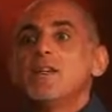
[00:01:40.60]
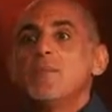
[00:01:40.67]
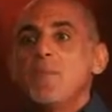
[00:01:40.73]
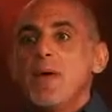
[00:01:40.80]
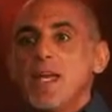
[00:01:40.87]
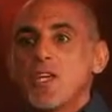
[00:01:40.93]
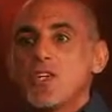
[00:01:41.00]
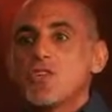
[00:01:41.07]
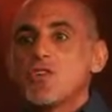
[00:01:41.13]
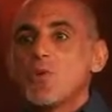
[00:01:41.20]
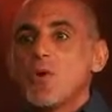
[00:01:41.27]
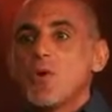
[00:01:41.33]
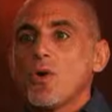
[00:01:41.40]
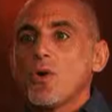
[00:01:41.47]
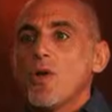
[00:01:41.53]
to make
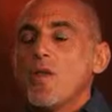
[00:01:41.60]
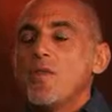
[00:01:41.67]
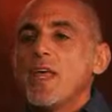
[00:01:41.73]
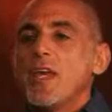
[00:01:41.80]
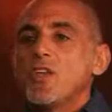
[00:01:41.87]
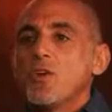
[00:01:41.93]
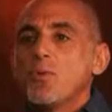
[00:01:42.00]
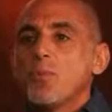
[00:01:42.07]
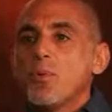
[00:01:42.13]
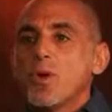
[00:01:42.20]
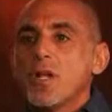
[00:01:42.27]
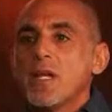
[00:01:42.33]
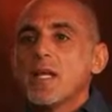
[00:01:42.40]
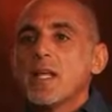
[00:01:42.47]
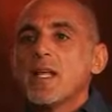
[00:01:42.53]
sure that you're
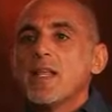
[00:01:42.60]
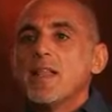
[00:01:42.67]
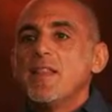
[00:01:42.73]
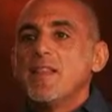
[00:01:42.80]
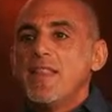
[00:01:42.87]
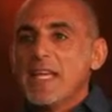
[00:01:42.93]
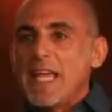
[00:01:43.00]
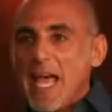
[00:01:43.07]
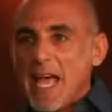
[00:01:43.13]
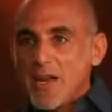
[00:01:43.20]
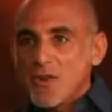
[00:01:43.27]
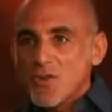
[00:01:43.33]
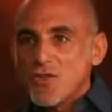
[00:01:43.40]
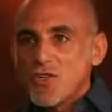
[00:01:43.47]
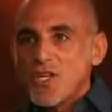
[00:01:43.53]
putting the
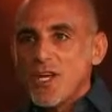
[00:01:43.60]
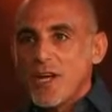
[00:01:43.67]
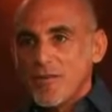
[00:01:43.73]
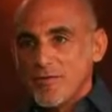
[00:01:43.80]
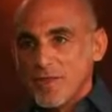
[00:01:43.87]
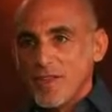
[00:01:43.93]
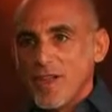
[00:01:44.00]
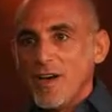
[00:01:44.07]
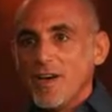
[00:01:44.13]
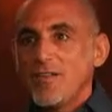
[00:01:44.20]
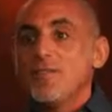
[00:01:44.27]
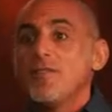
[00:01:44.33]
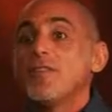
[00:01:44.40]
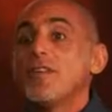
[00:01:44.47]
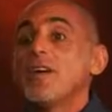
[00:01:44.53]
energy of
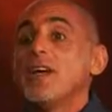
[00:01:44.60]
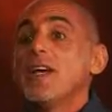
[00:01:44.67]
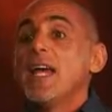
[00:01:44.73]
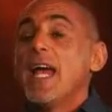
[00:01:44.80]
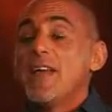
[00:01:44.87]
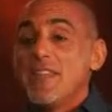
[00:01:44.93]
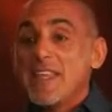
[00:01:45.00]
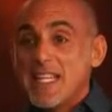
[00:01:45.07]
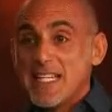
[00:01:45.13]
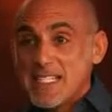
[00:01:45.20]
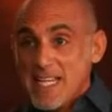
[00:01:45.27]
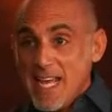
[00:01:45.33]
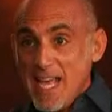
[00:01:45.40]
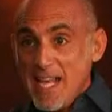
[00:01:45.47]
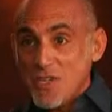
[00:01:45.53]
love and the
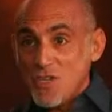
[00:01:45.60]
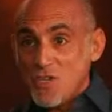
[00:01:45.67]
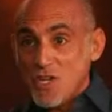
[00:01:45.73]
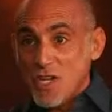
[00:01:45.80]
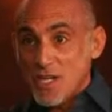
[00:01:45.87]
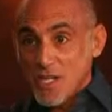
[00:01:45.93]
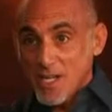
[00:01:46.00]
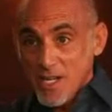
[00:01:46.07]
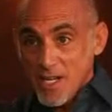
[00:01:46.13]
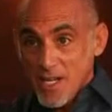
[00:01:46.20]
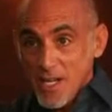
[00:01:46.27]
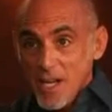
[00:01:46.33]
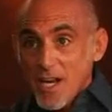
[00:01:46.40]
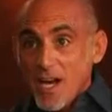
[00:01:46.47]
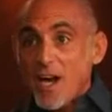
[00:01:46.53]
intention
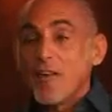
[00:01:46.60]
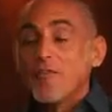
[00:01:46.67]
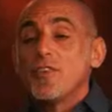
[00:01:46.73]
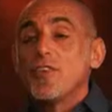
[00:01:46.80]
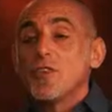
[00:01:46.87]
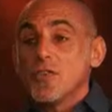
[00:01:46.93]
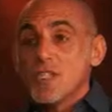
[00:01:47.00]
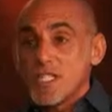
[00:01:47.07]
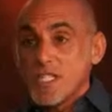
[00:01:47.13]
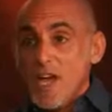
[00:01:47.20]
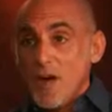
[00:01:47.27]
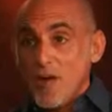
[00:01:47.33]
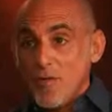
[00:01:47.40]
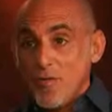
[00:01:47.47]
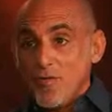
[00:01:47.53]
of
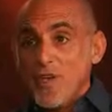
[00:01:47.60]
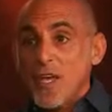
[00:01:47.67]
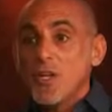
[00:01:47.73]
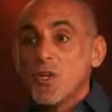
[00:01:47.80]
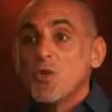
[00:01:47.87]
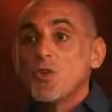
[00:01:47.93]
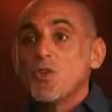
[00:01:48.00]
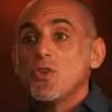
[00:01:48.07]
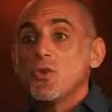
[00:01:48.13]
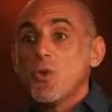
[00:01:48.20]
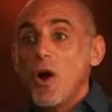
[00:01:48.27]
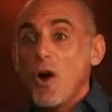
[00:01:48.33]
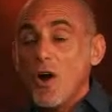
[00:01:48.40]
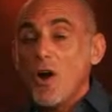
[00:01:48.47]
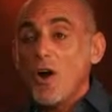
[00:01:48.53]
yourself and who
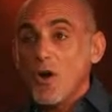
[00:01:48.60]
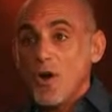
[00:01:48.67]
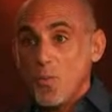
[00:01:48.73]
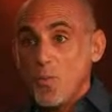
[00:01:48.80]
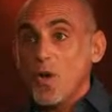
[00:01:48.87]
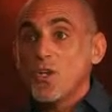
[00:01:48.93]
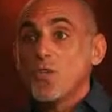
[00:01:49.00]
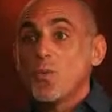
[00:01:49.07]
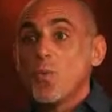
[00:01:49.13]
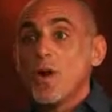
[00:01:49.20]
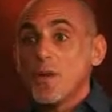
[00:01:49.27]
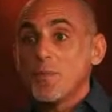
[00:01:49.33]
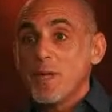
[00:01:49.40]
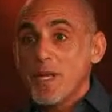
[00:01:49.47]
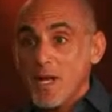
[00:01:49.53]
you are and what you
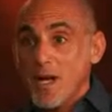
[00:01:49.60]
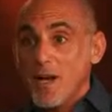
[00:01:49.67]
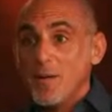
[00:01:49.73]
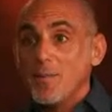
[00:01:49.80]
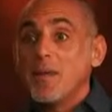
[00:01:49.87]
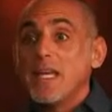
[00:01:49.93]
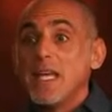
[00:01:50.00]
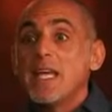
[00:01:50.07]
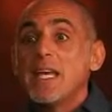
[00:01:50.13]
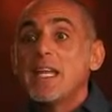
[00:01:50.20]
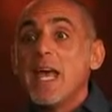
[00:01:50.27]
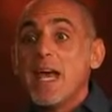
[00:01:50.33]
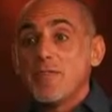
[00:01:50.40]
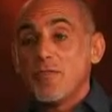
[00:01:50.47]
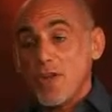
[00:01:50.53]
want to become
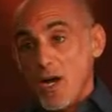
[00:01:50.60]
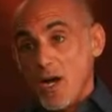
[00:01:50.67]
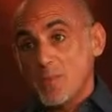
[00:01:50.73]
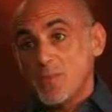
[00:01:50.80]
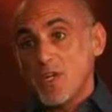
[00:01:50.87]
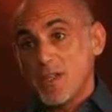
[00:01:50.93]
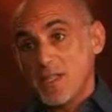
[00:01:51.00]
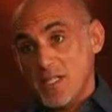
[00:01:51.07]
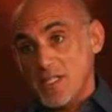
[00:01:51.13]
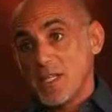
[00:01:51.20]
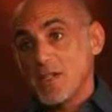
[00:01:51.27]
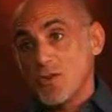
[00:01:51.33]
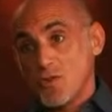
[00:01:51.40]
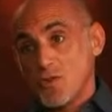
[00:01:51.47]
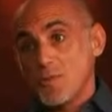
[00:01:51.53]
in every object that's
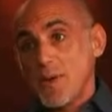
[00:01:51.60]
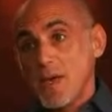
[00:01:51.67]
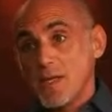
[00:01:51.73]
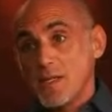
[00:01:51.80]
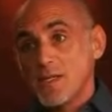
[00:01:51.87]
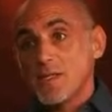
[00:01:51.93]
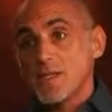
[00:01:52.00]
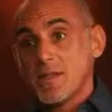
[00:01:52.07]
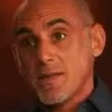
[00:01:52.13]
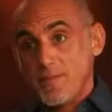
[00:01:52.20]
in your space.